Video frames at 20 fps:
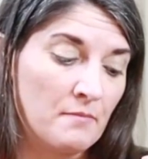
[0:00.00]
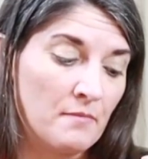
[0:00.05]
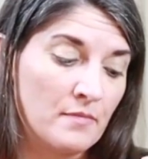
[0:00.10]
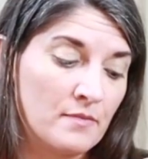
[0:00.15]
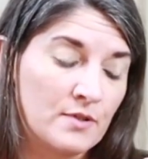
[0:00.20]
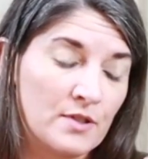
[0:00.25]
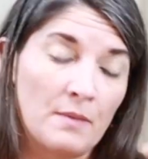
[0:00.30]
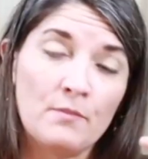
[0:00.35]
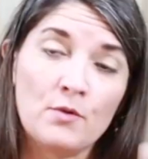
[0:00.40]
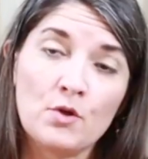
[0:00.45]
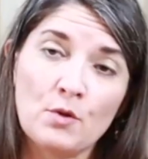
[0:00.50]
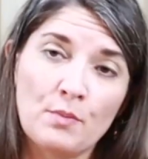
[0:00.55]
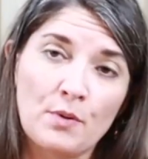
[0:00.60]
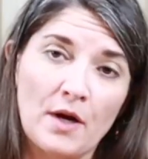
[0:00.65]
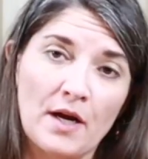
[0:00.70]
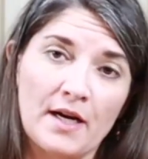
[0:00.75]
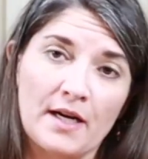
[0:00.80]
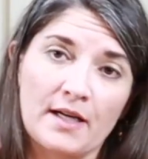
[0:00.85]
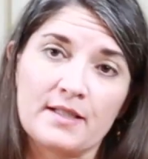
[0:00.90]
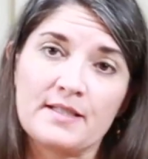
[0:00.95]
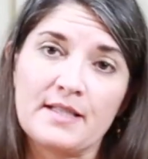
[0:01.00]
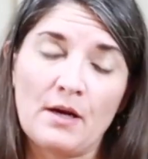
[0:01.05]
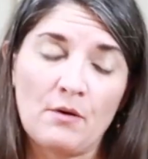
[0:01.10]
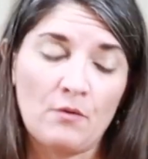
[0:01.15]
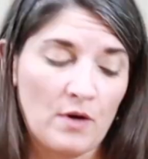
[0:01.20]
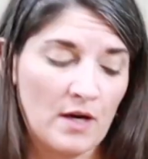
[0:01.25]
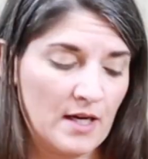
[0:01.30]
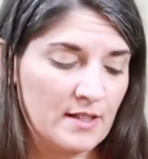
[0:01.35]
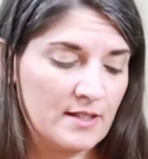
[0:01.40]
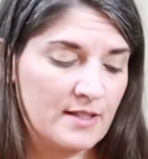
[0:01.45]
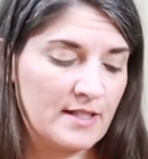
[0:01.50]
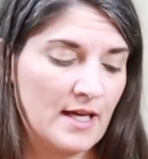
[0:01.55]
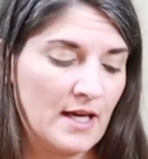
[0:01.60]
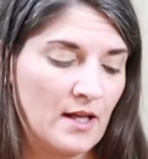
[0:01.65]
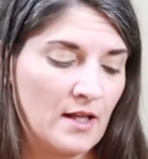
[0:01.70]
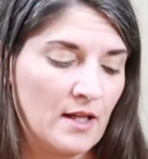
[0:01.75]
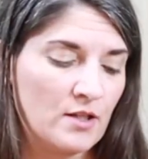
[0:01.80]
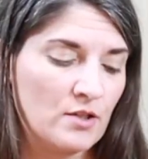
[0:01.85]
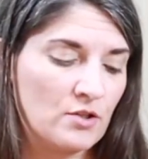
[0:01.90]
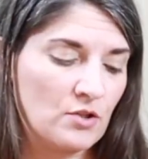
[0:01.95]
some new products that were on
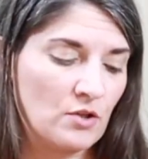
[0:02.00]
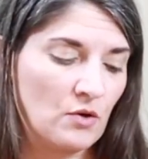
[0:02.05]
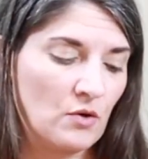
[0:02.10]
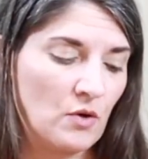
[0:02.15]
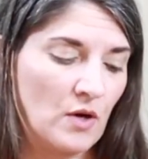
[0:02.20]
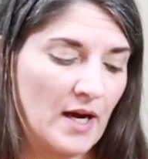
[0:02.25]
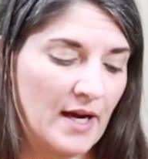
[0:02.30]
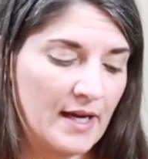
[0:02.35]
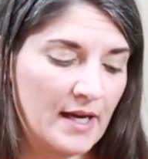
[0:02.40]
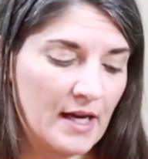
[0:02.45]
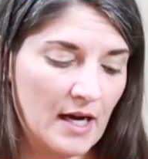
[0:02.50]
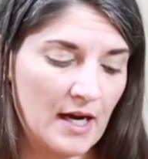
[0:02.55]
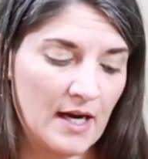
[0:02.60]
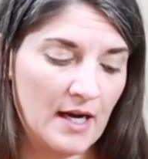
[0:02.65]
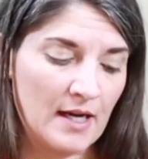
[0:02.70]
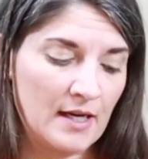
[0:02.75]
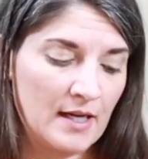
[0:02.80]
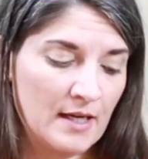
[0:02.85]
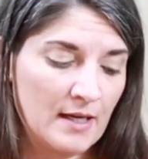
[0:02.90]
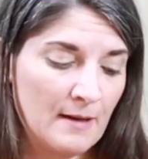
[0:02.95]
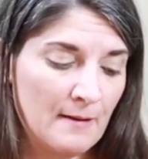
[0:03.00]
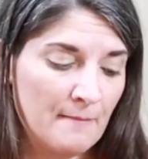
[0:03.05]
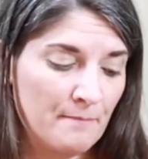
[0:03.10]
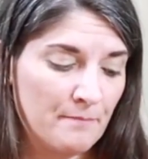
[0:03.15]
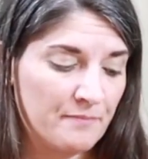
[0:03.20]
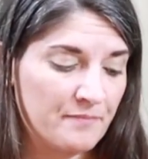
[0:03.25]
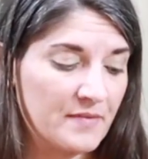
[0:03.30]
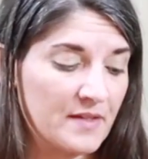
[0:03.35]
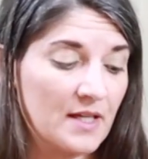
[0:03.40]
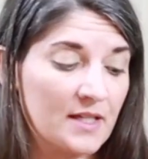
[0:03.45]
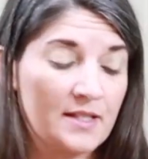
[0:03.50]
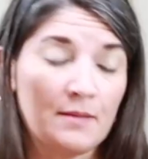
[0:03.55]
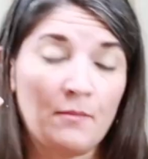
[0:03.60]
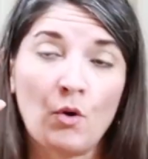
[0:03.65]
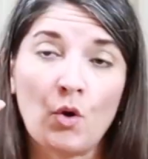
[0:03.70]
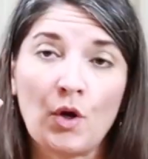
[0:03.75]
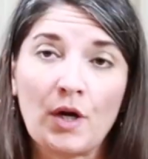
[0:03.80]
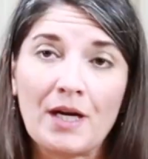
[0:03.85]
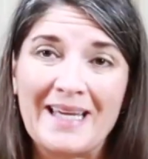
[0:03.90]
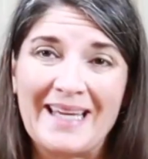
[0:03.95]
sale. And so I got
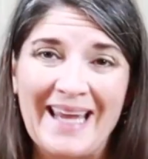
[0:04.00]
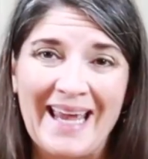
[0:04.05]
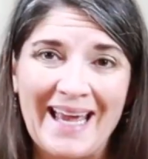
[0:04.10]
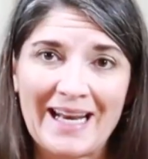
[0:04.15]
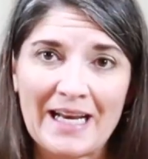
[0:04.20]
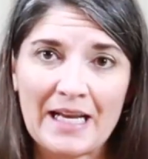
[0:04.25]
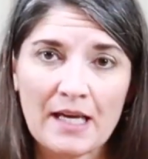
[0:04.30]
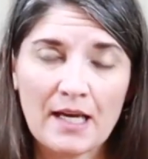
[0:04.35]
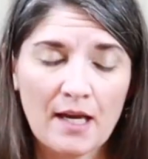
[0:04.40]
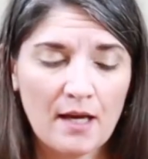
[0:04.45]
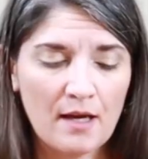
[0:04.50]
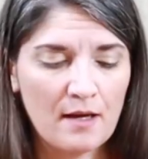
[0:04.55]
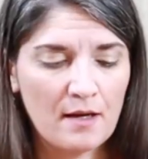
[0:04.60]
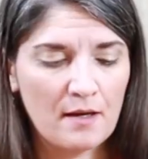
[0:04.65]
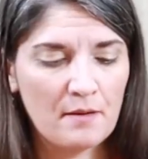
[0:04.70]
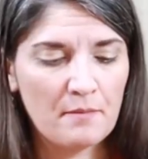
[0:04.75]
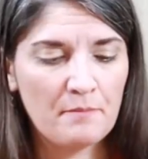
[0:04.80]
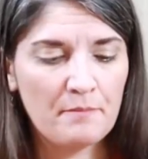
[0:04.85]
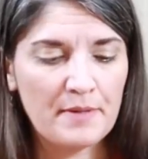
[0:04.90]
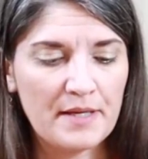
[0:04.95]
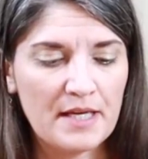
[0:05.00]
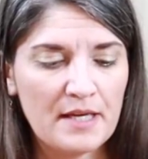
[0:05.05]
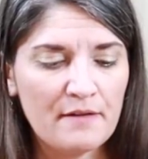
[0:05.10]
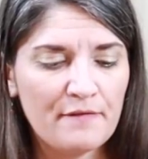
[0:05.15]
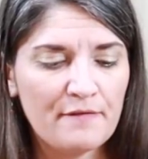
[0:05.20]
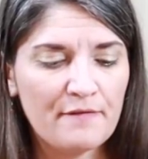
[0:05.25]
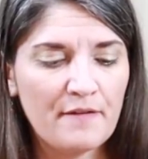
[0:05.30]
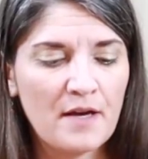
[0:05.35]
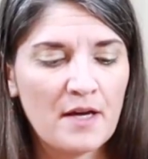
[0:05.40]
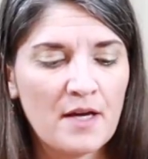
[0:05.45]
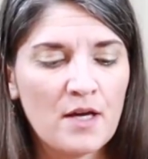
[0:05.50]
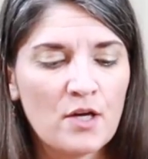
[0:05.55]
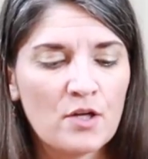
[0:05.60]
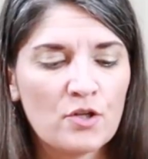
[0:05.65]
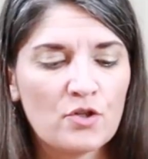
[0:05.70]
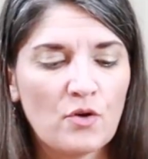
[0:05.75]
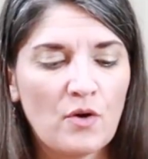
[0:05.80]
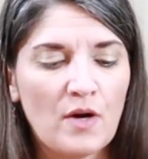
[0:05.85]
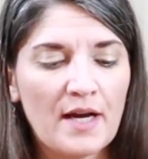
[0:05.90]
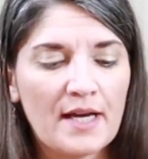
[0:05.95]
some organic beef.
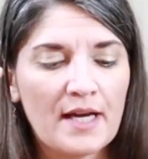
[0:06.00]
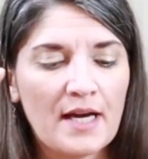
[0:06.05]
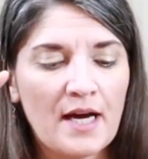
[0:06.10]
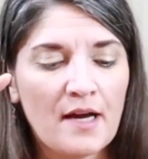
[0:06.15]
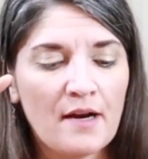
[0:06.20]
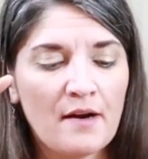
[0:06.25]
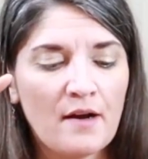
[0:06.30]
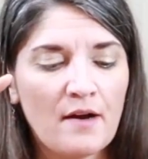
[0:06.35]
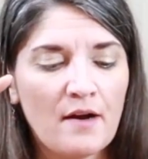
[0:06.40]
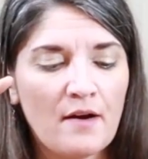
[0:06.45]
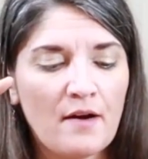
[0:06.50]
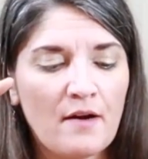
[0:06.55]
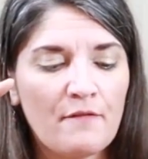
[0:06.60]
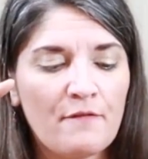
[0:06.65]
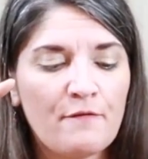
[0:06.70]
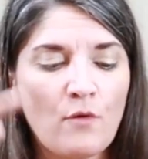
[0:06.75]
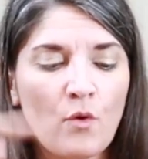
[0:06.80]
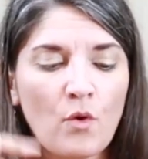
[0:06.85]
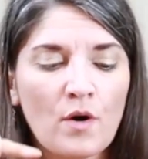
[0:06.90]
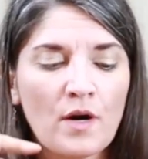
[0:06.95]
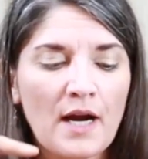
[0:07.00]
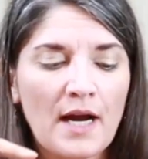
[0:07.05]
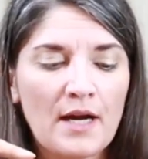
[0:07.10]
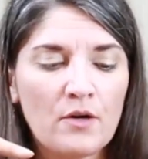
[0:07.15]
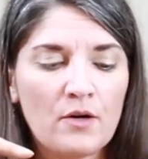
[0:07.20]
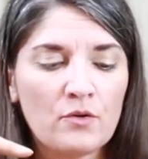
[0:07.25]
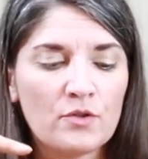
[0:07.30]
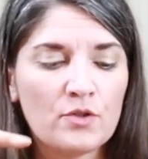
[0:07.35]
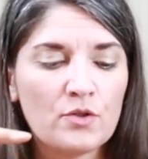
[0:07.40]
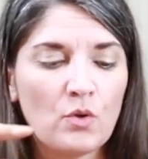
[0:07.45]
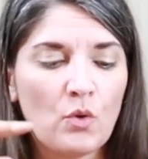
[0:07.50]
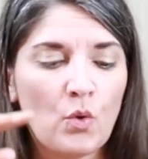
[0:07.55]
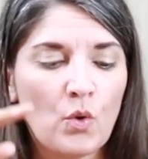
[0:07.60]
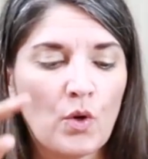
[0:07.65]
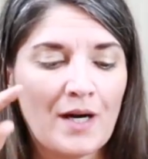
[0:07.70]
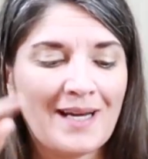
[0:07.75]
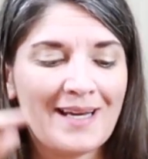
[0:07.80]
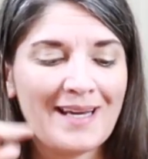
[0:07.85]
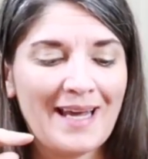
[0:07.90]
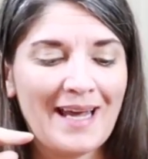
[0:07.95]
So I got 4-ounce
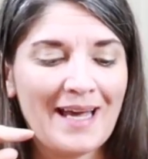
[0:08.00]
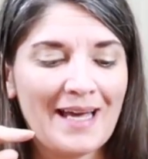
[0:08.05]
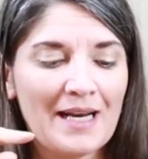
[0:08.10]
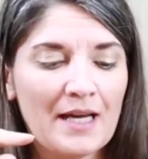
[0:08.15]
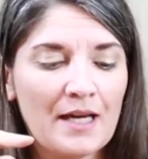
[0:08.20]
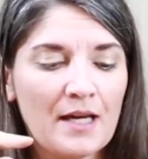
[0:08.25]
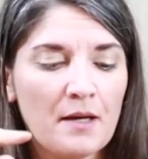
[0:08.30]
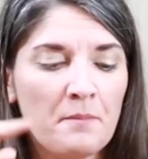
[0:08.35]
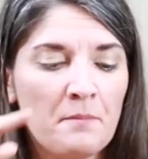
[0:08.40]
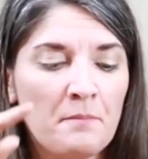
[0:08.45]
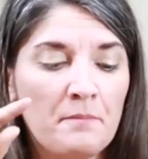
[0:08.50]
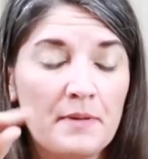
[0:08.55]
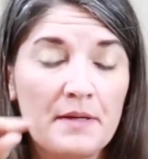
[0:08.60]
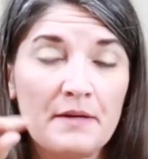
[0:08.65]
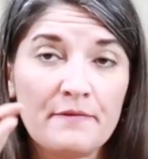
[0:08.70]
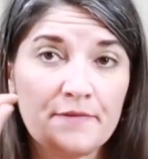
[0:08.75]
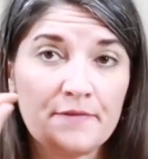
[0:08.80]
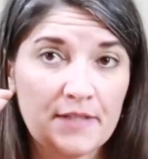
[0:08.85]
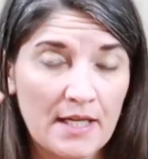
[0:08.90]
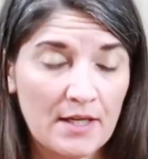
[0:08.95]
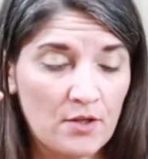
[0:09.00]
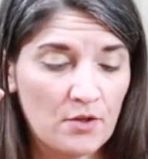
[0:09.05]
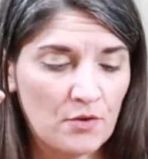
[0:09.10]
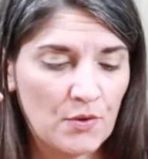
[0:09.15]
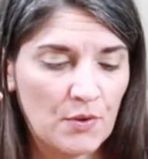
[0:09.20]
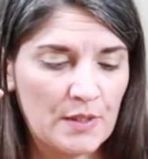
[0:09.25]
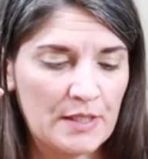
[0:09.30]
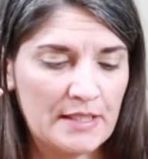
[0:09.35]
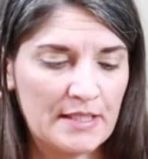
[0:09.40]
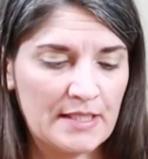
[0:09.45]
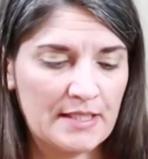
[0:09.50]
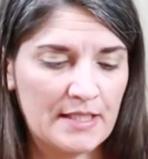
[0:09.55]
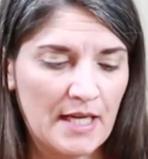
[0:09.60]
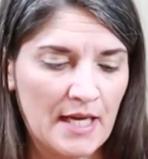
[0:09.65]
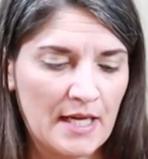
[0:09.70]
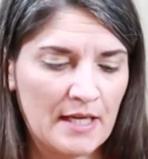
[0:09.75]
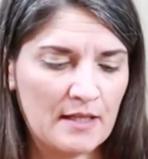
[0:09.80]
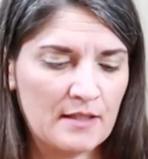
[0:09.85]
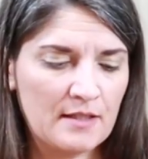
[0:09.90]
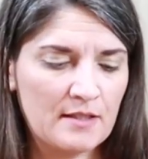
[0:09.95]
organic beef tenderloin
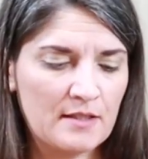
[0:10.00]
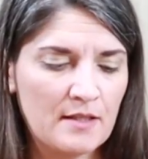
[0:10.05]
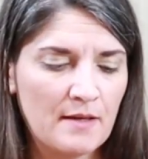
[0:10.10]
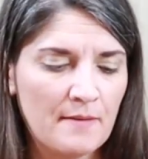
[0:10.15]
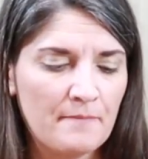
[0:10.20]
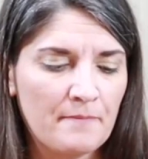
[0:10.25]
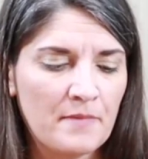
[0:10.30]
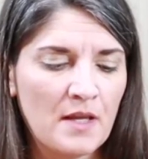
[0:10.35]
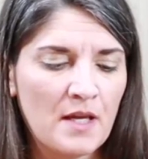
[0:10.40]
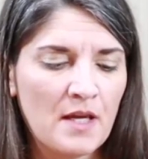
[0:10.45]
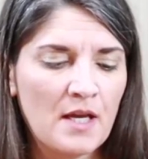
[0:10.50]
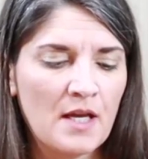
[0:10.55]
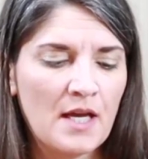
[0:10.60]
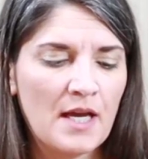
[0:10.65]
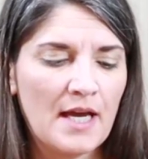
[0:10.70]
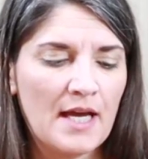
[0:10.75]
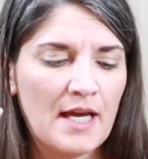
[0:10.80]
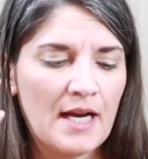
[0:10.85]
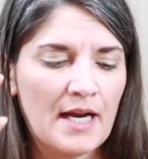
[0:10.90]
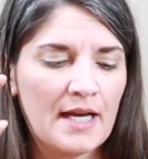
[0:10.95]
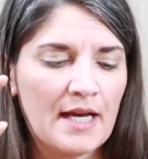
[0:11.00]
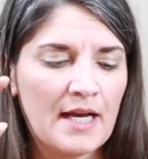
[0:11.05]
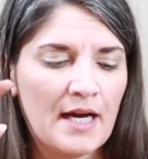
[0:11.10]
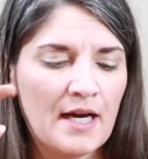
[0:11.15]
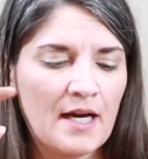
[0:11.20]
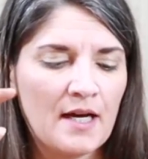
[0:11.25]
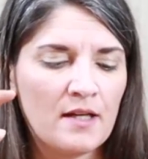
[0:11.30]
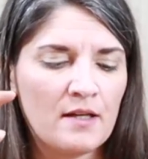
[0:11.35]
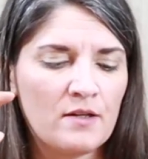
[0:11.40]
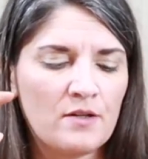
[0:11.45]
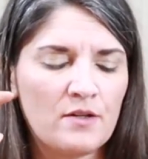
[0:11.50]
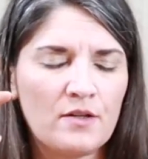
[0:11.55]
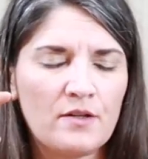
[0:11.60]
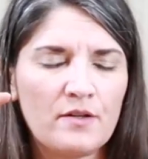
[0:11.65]
steaks. And I got,